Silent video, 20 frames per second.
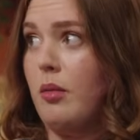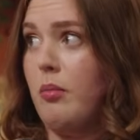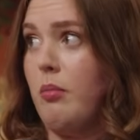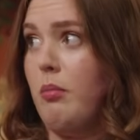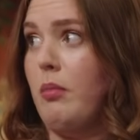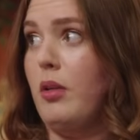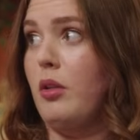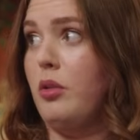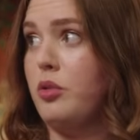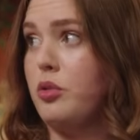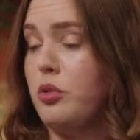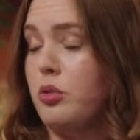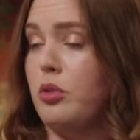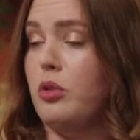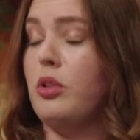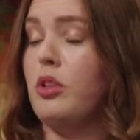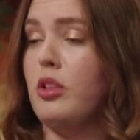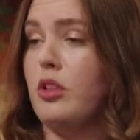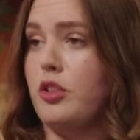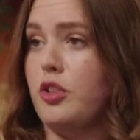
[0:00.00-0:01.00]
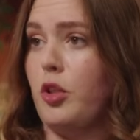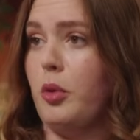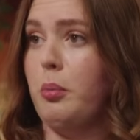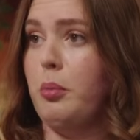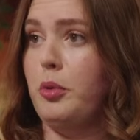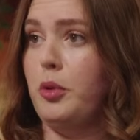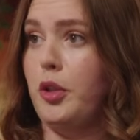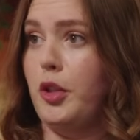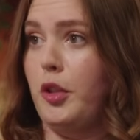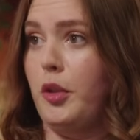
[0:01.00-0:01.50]
middle school girls are
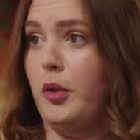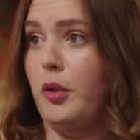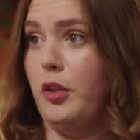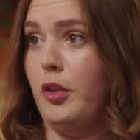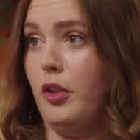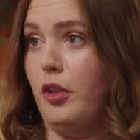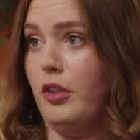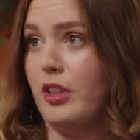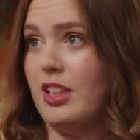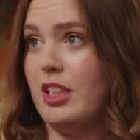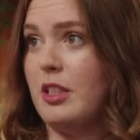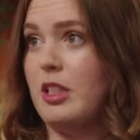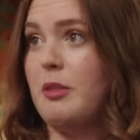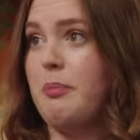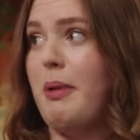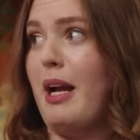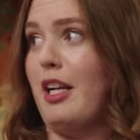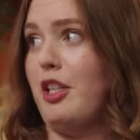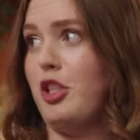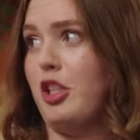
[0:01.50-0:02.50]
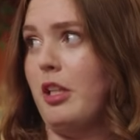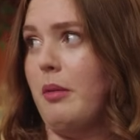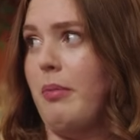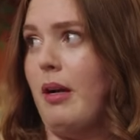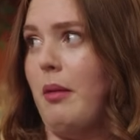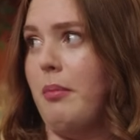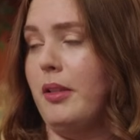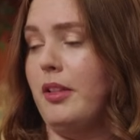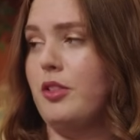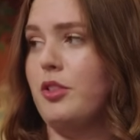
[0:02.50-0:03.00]
brutal, especially in
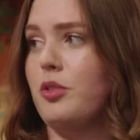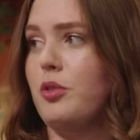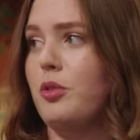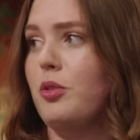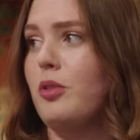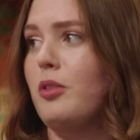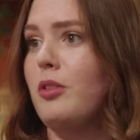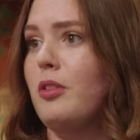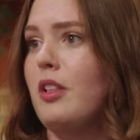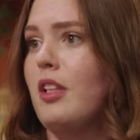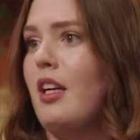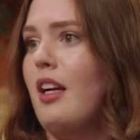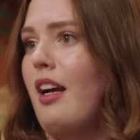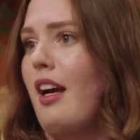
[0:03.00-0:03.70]
public school.